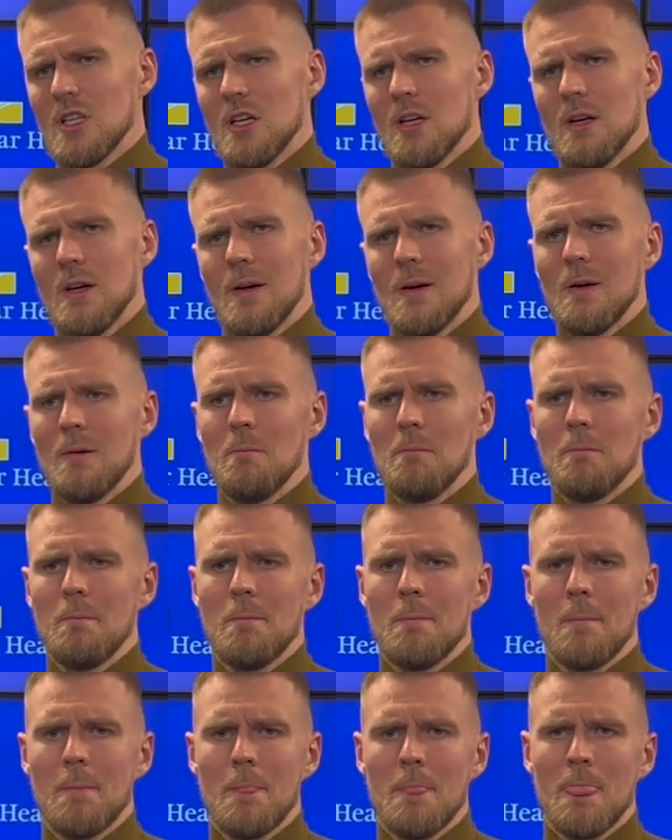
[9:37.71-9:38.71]
Um,
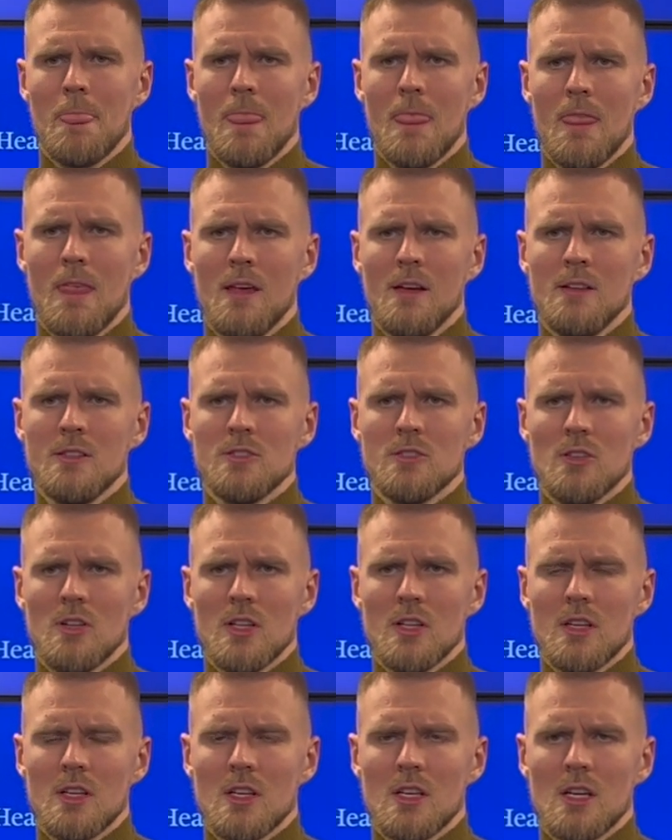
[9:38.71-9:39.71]
so I
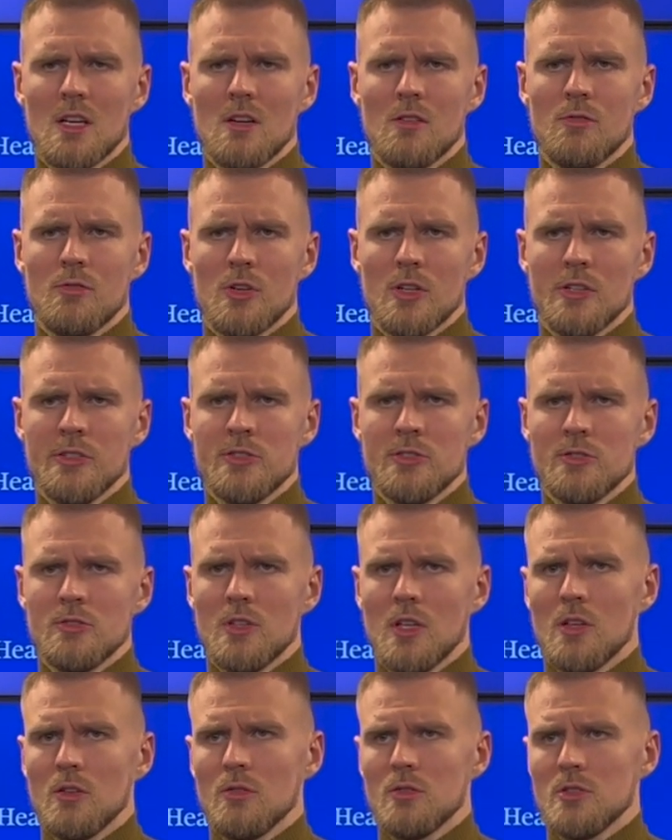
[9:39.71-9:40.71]
think, yeah, for us
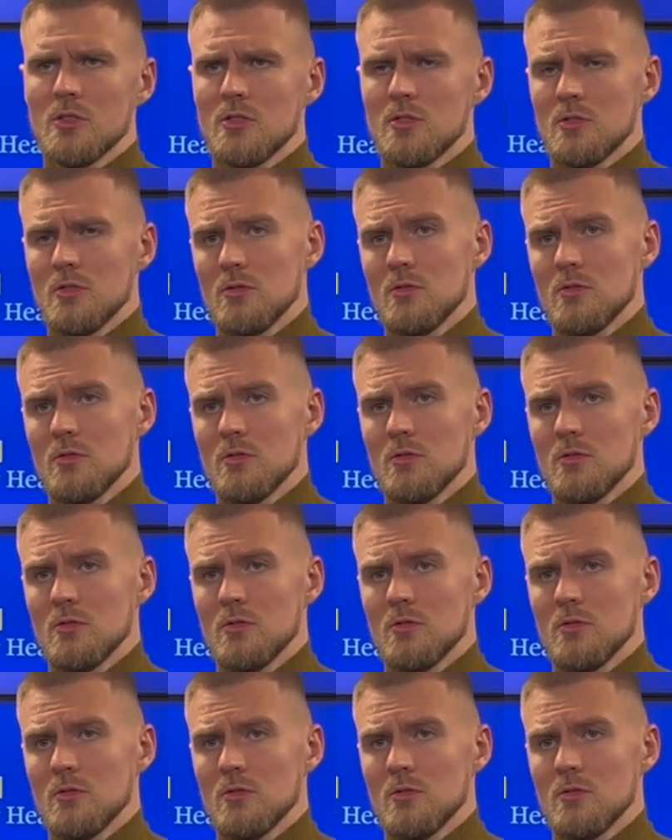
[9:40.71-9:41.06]
now it's